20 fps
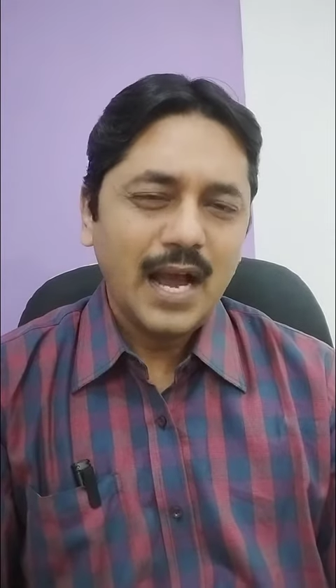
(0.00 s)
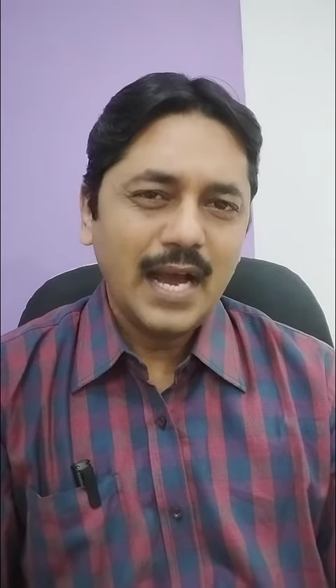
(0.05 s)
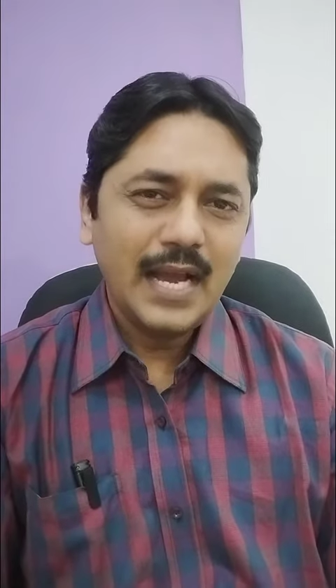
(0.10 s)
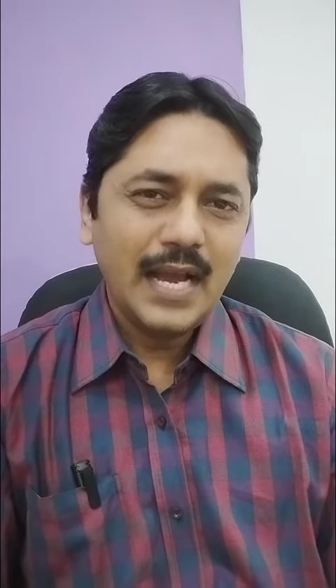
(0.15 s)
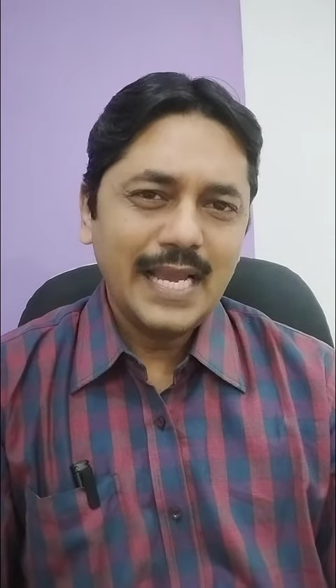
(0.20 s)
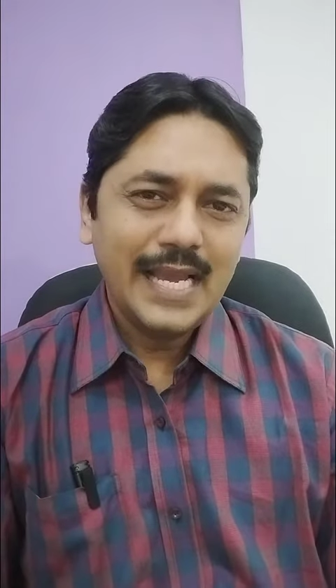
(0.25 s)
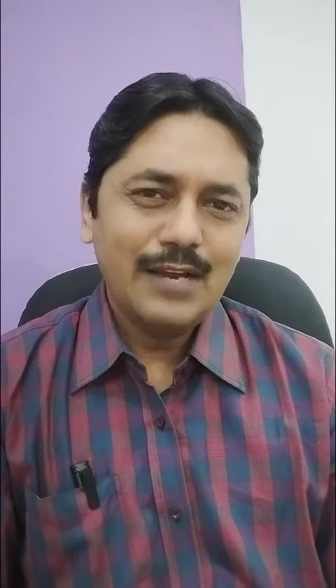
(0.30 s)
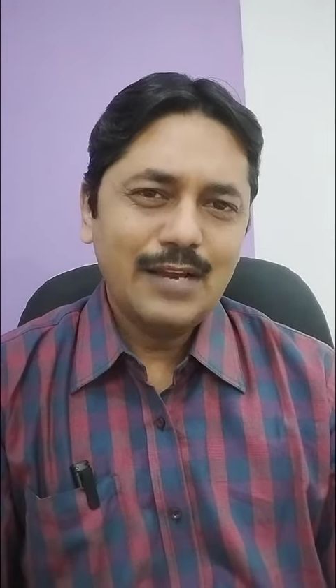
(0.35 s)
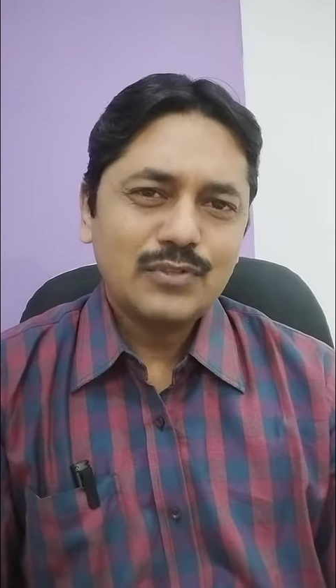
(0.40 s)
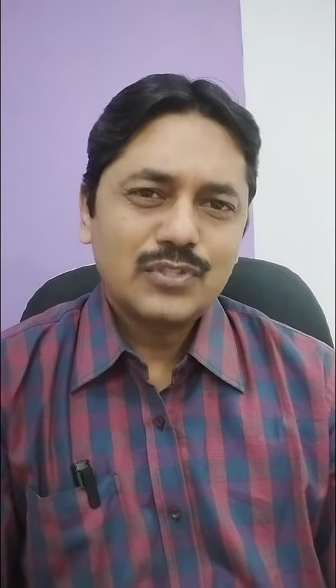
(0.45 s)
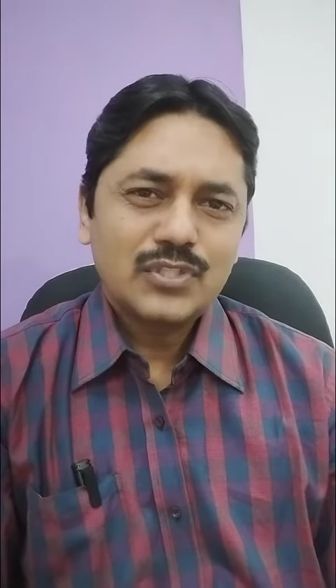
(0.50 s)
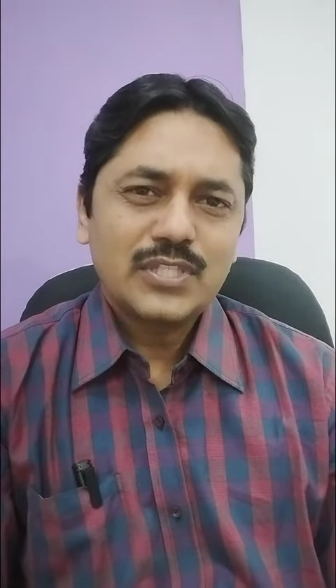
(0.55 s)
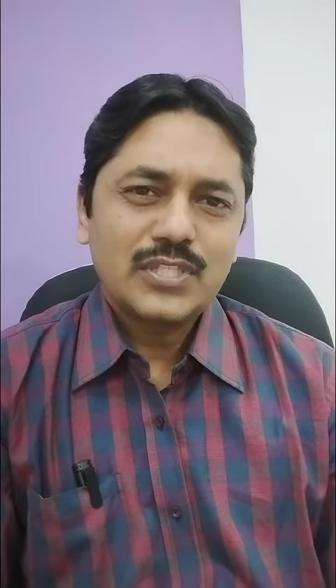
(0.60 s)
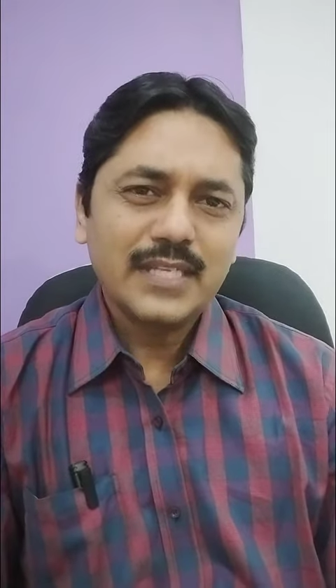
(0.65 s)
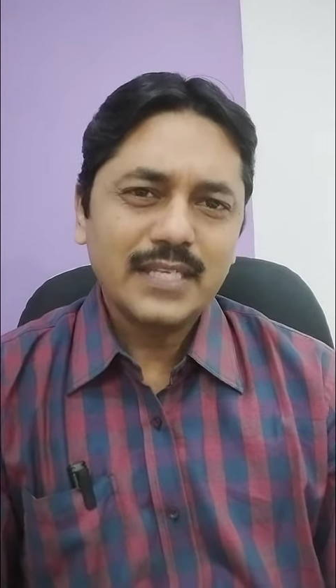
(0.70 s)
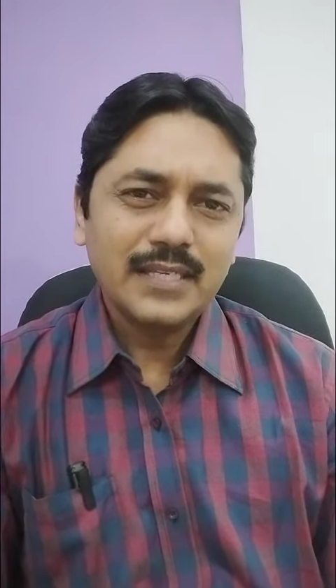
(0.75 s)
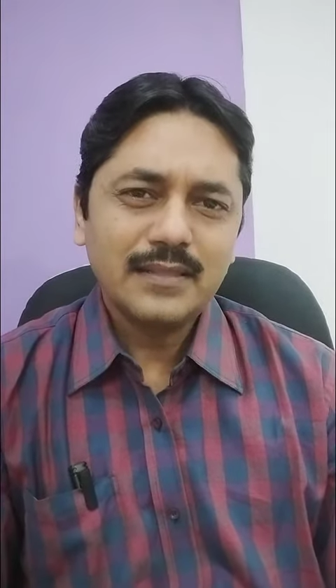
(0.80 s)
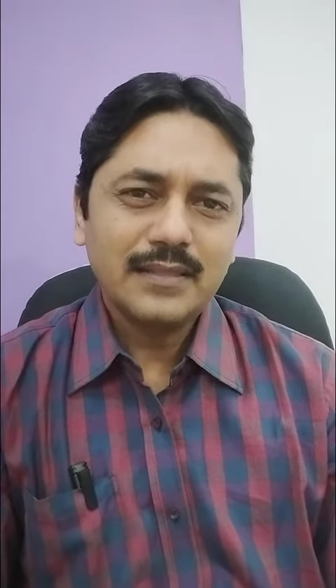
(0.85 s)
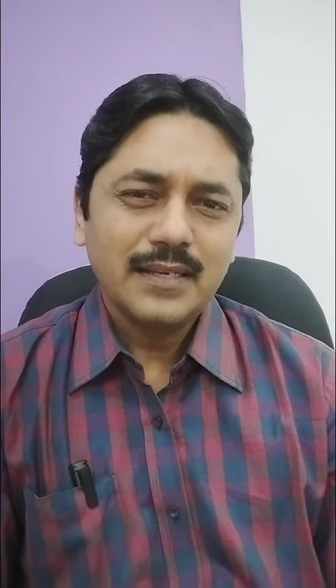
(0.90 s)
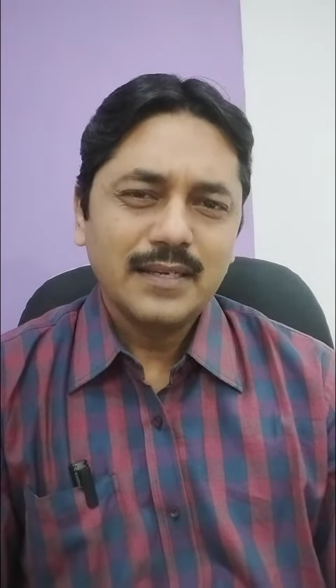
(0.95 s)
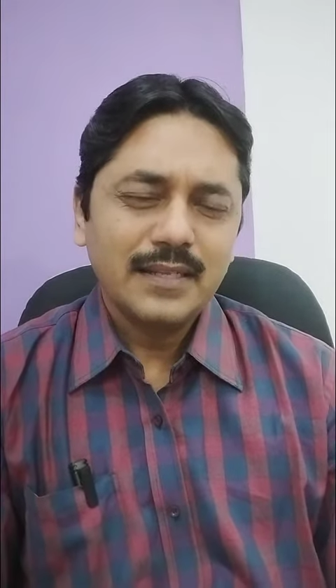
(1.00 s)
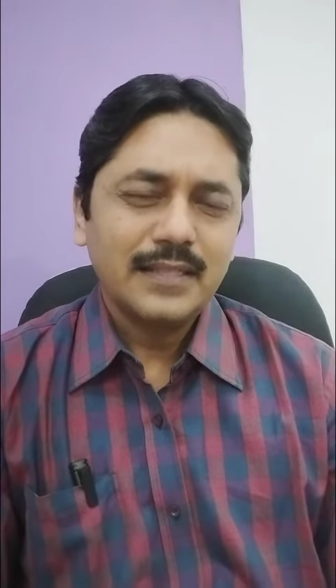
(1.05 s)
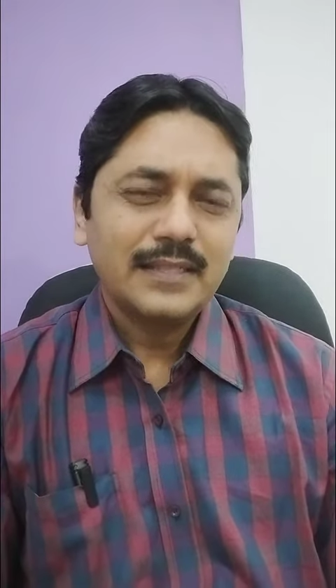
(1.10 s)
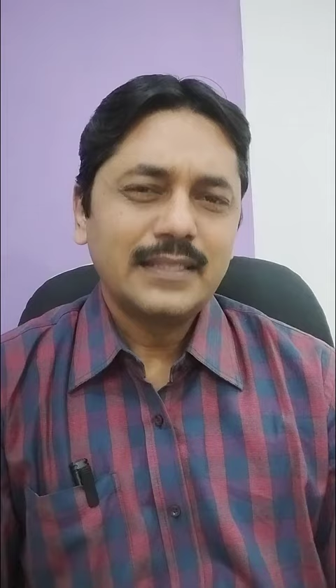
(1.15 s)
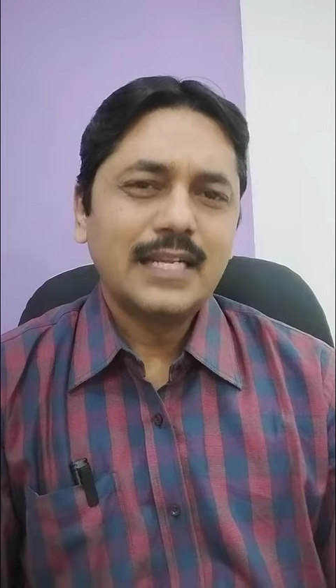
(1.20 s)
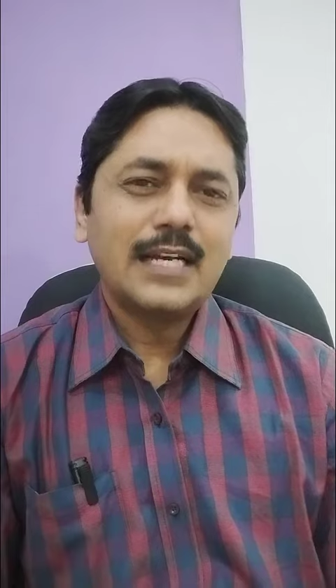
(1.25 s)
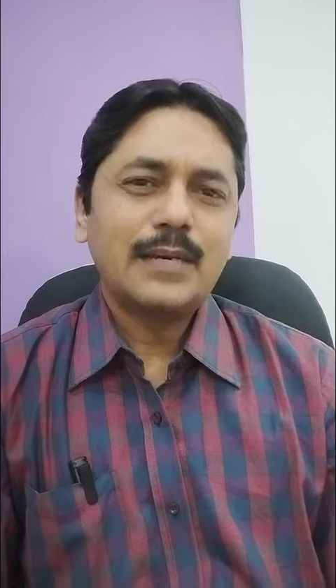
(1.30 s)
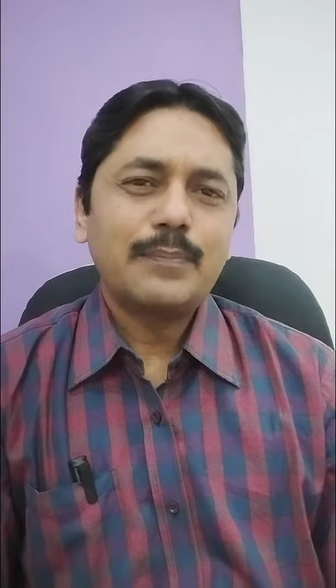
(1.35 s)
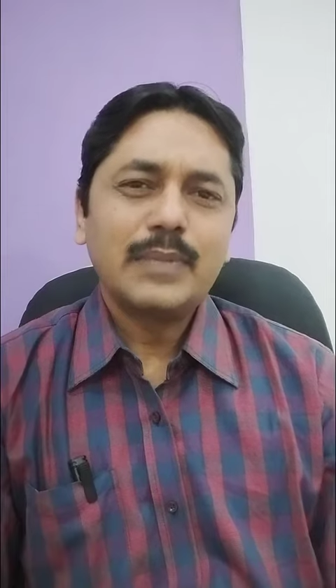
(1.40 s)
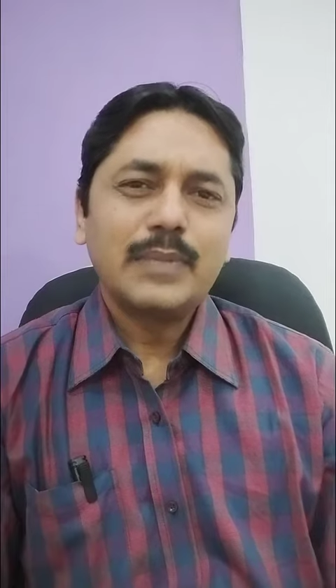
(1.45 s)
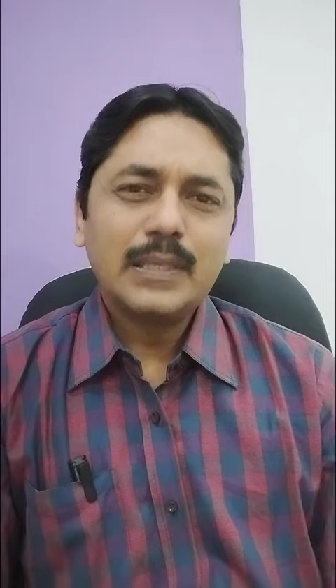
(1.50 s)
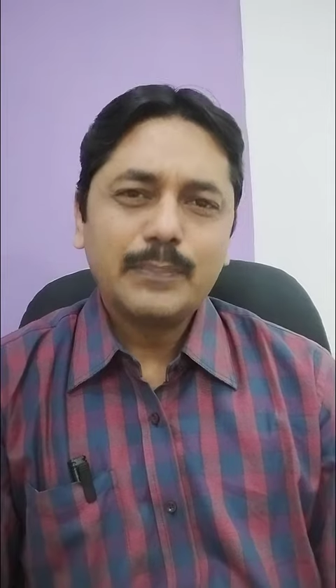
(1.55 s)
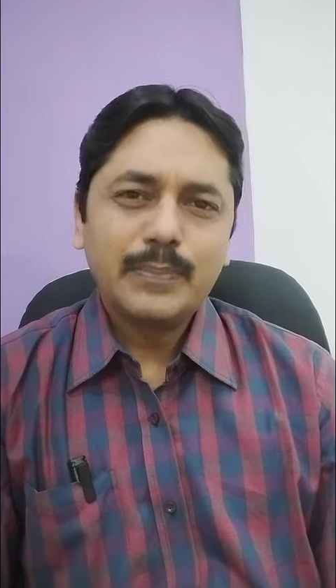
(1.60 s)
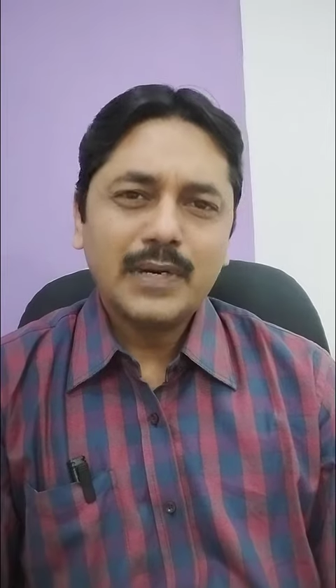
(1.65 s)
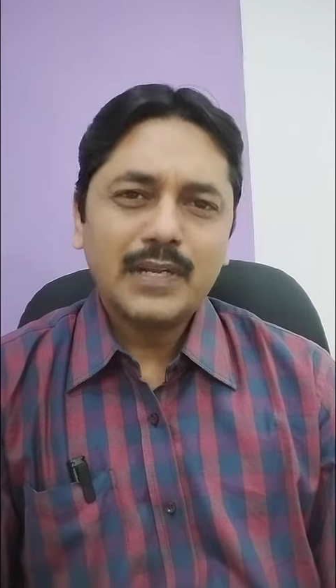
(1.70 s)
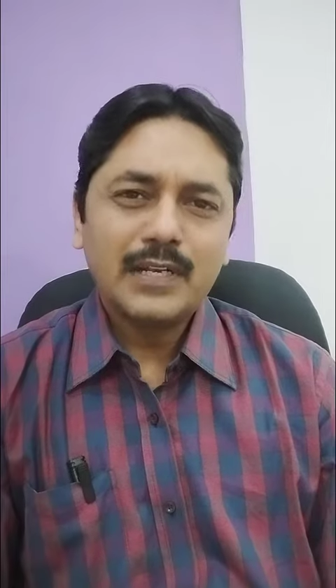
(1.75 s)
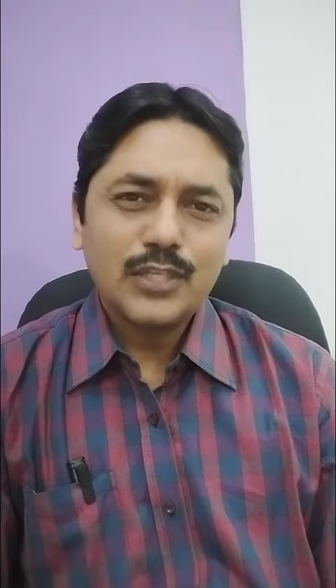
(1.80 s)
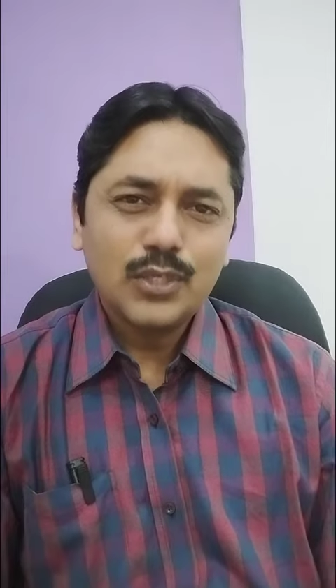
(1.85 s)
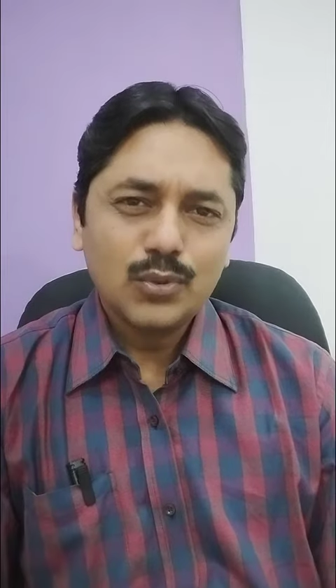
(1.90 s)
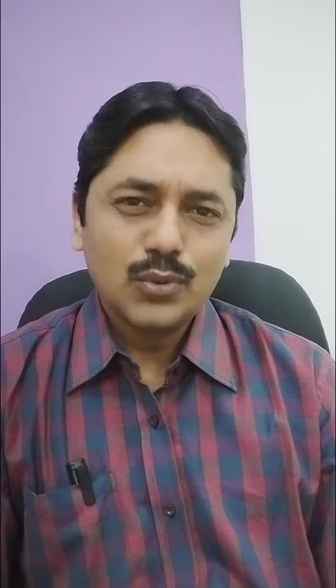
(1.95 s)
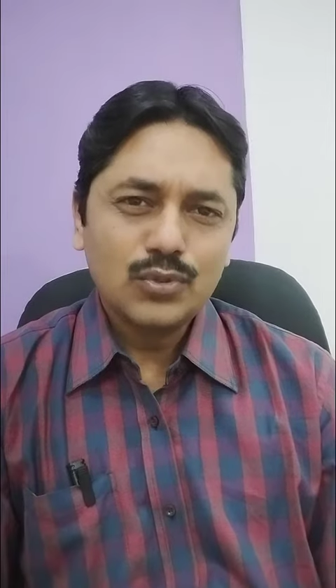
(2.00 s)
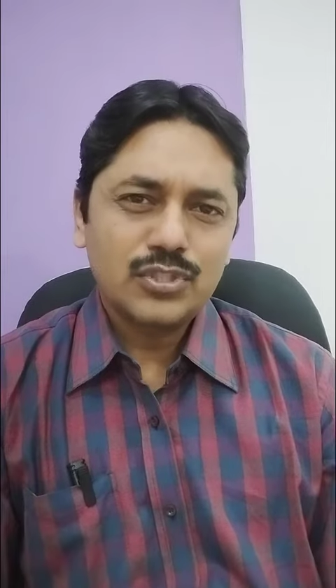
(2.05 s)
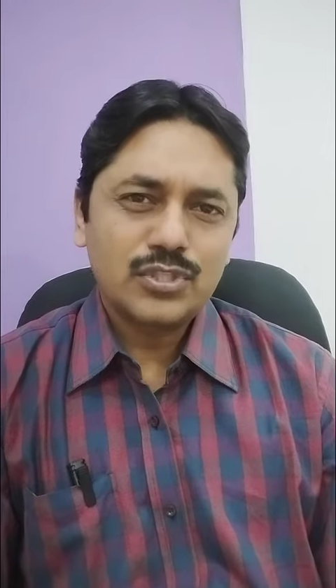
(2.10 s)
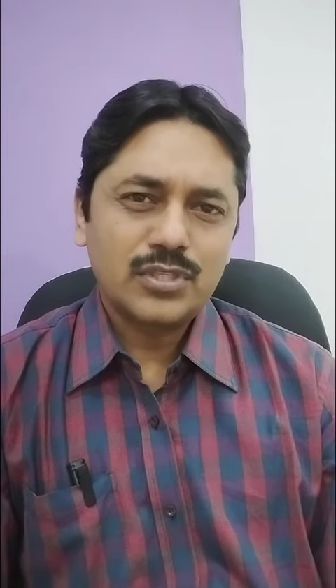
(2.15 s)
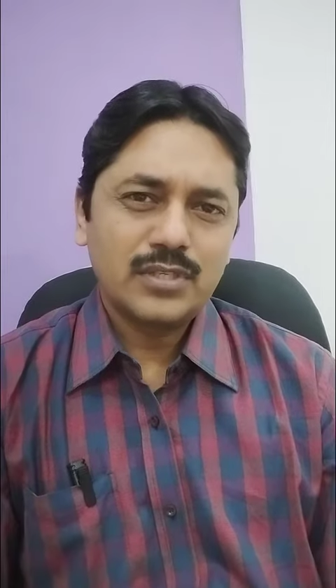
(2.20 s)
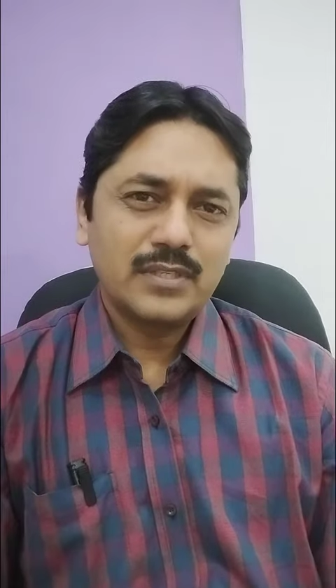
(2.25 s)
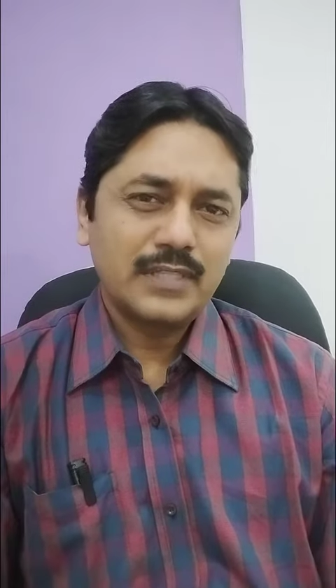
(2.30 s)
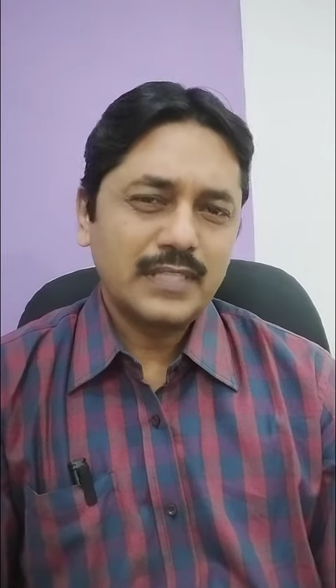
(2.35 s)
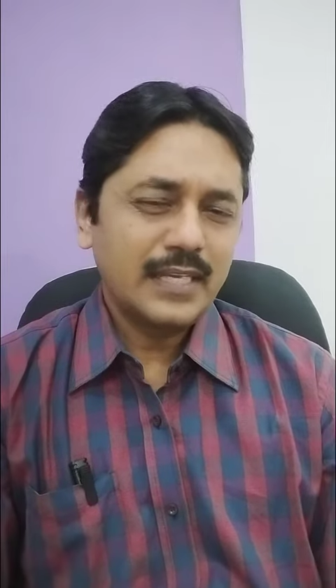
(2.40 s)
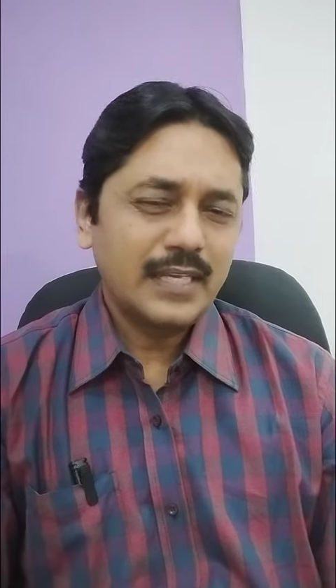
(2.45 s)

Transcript: I have seen that people use